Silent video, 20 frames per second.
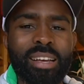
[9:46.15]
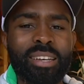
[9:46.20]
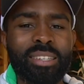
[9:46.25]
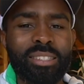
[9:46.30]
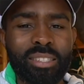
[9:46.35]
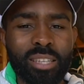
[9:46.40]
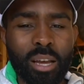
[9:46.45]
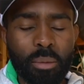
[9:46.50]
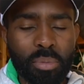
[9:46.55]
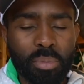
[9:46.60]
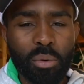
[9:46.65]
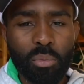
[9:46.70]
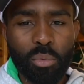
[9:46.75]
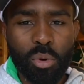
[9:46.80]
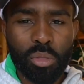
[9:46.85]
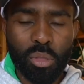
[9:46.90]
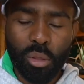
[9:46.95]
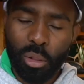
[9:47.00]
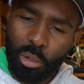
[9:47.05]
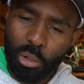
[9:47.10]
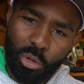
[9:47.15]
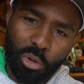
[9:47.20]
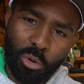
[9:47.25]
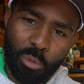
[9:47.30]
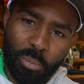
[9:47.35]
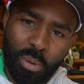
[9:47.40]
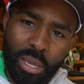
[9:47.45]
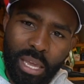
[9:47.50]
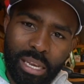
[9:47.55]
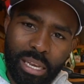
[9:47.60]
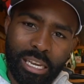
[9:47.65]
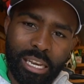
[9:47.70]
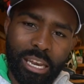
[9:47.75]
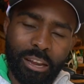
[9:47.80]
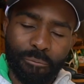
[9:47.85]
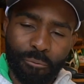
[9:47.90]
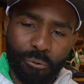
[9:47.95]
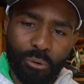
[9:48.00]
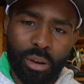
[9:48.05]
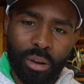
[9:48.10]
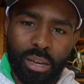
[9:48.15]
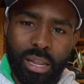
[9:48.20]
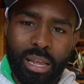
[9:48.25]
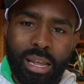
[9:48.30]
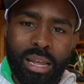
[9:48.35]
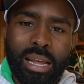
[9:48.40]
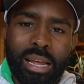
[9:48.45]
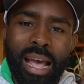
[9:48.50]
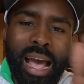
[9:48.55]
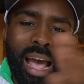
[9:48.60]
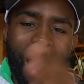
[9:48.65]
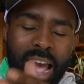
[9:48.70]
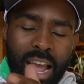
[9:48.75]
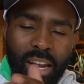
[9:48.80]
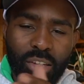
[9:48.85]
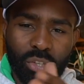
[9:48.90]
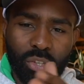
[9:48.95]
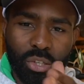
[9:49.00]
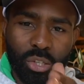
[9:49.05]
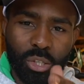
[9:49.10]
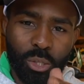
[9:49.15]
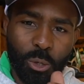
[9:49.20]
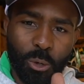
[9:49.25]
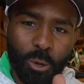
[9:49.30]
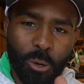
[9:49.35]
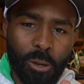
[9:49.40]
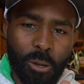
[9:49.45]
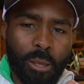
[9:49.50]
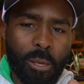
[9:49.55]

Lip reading: something with a little bit different action to it.